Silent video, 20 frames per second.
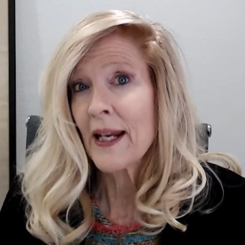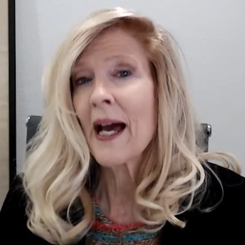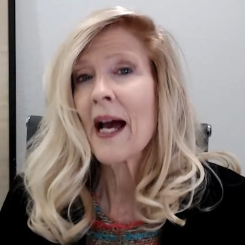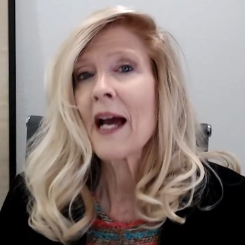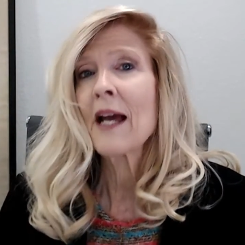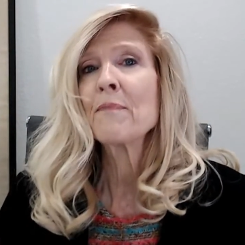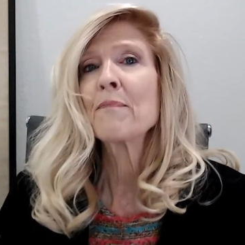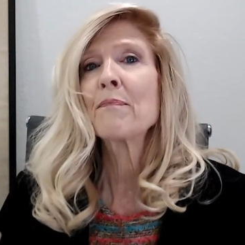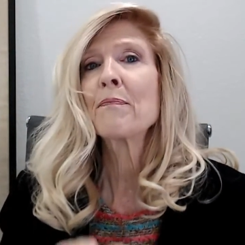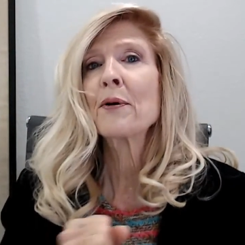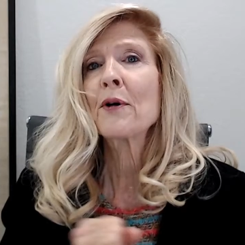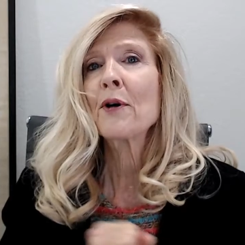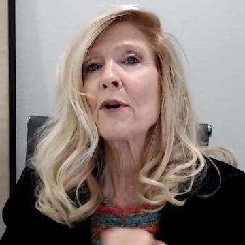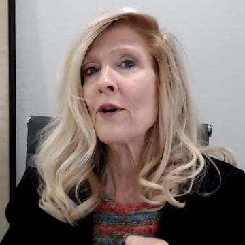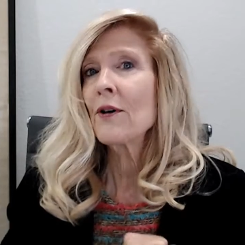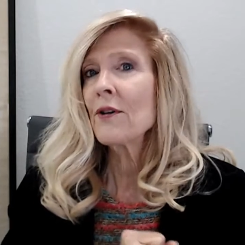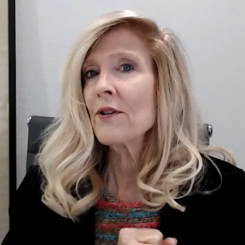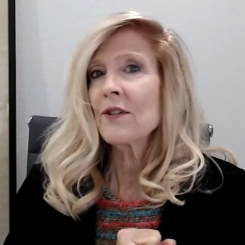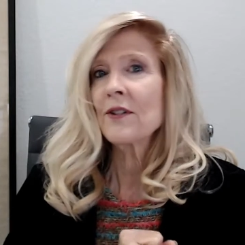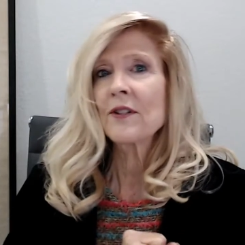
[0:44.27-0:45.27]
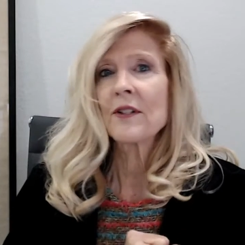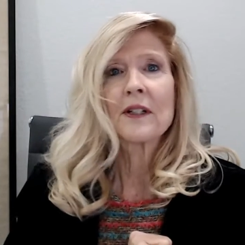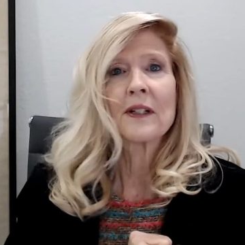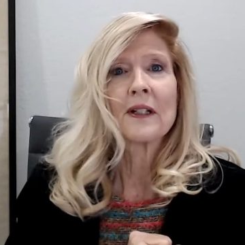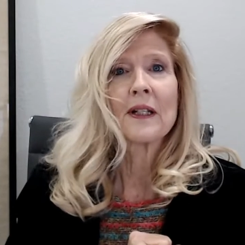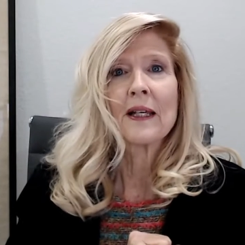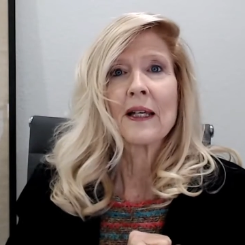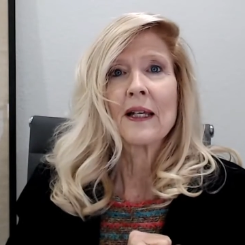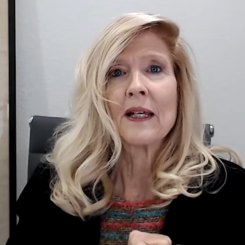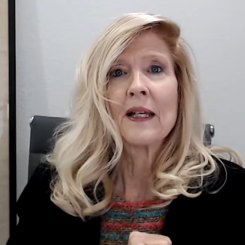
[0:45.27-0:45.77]
And I
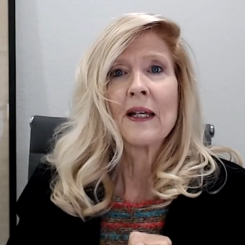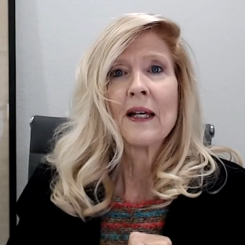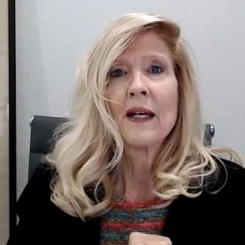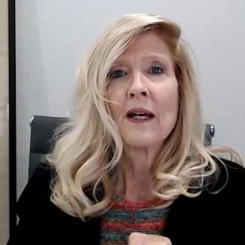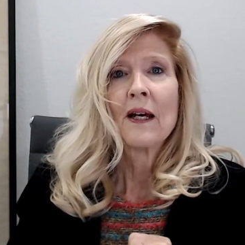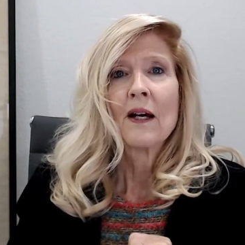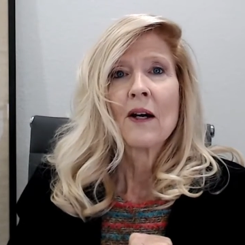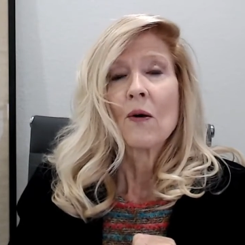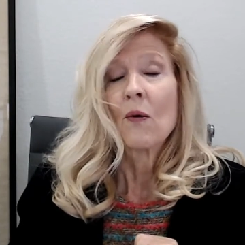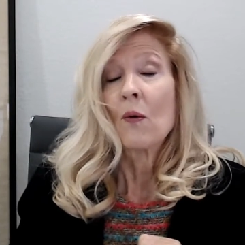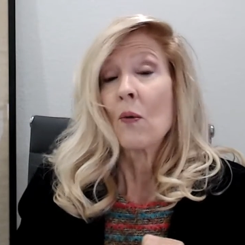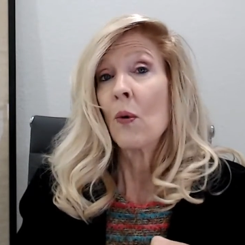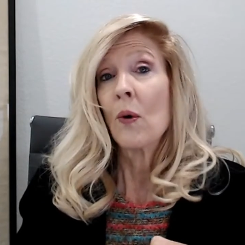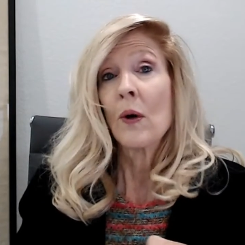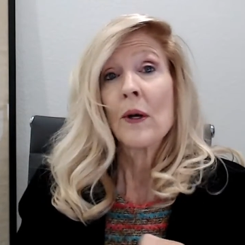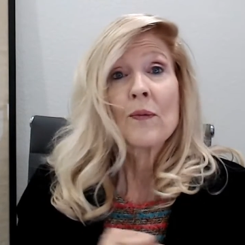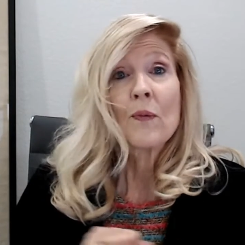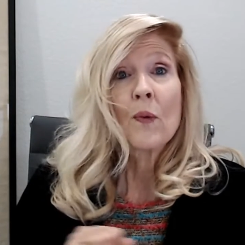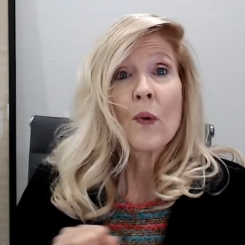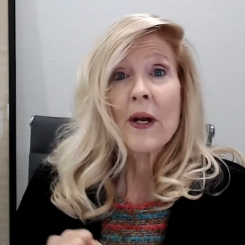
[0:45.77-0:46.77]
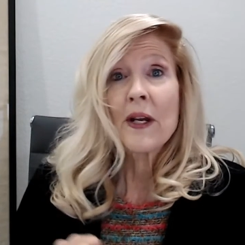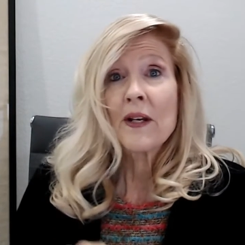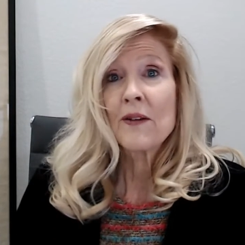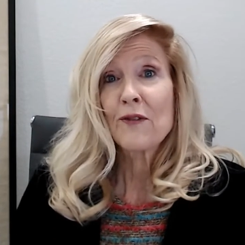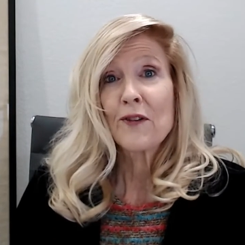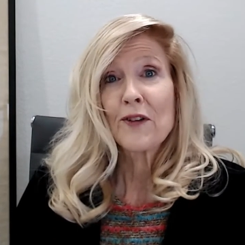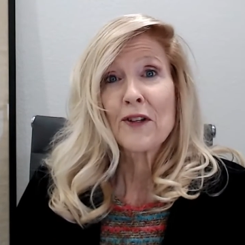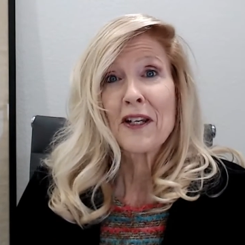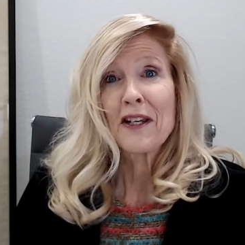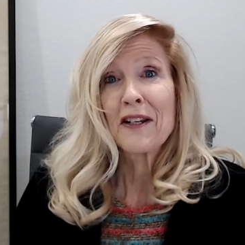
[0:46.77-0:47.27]
personally wouldn't
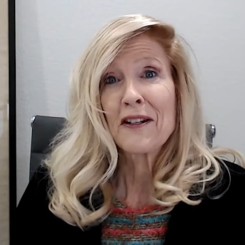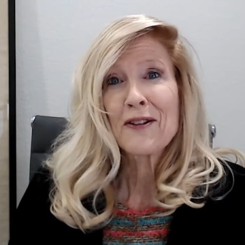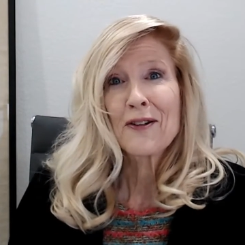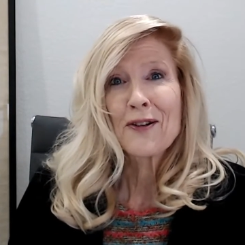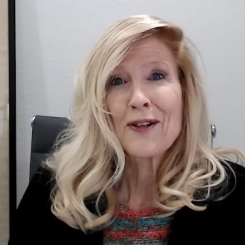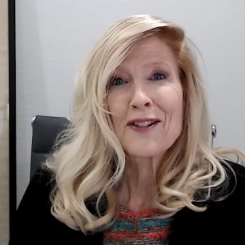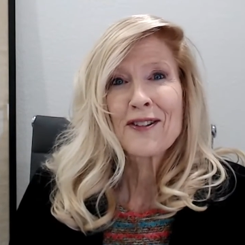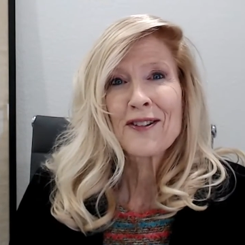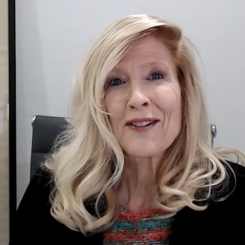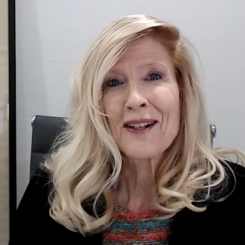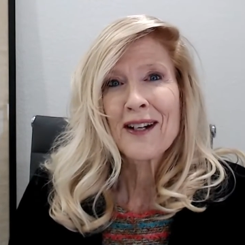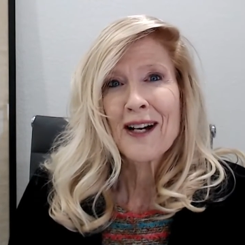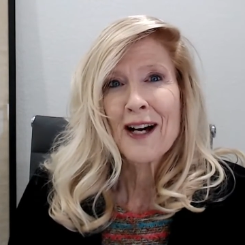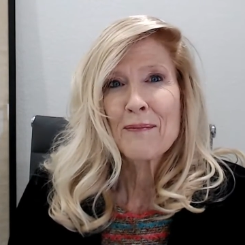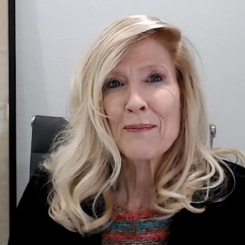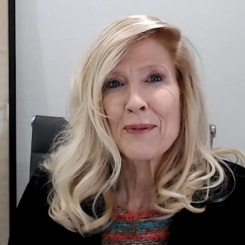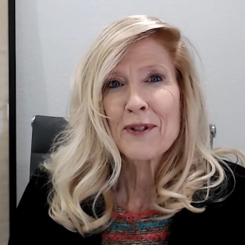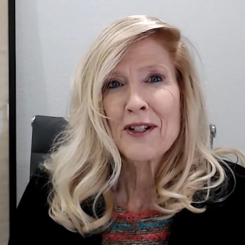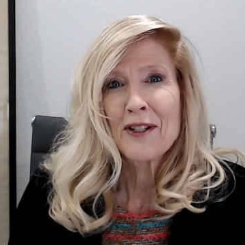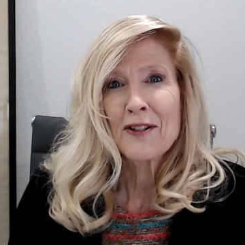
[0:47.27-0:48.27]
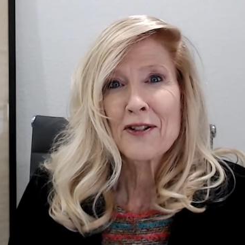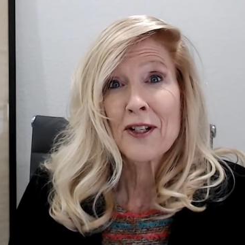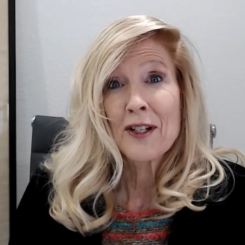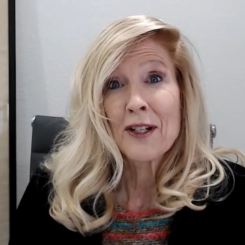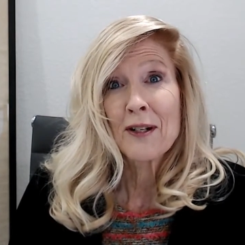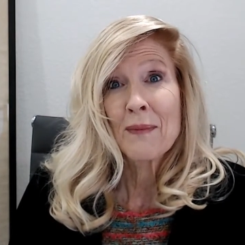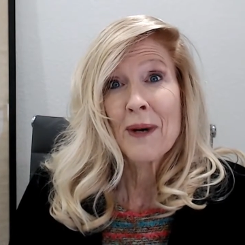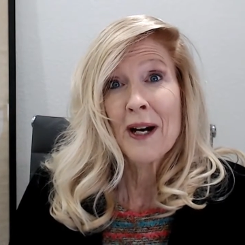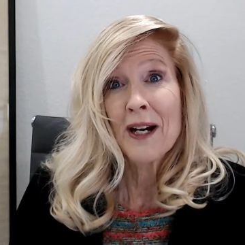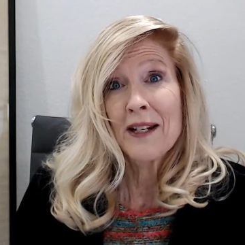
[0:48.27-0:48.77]
wait for the increase in
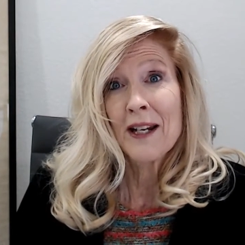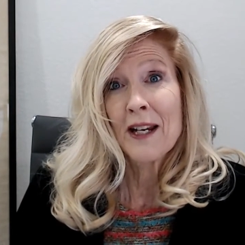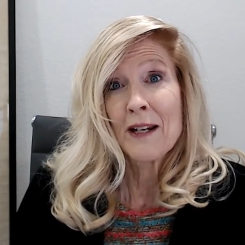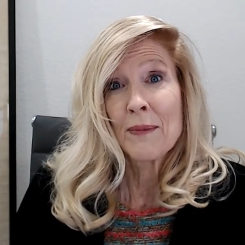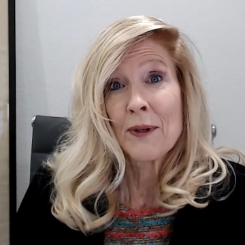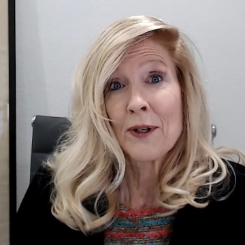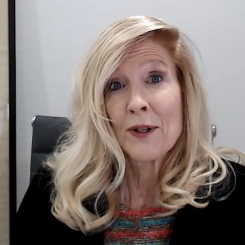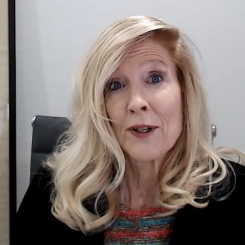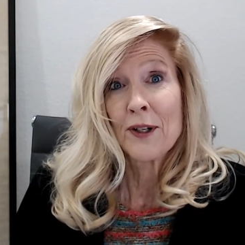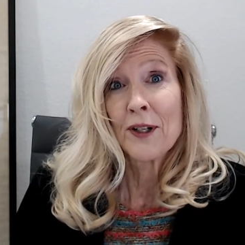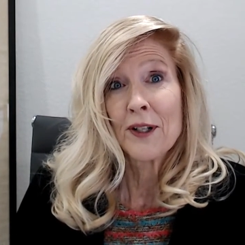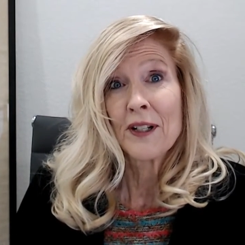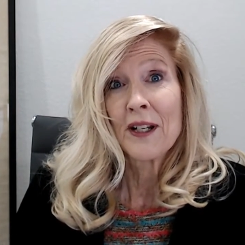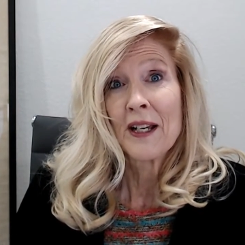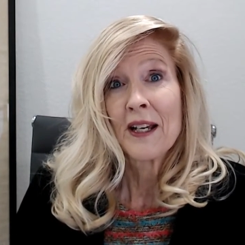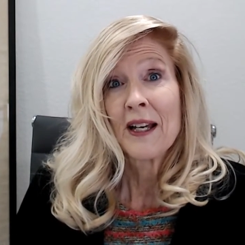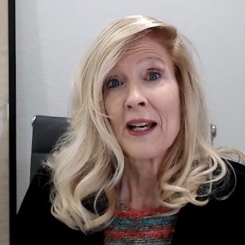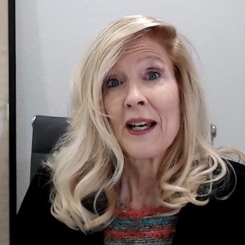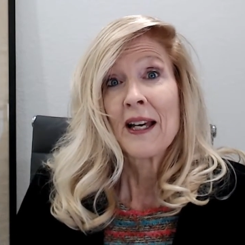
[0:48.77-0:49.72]
competition in my neighborhood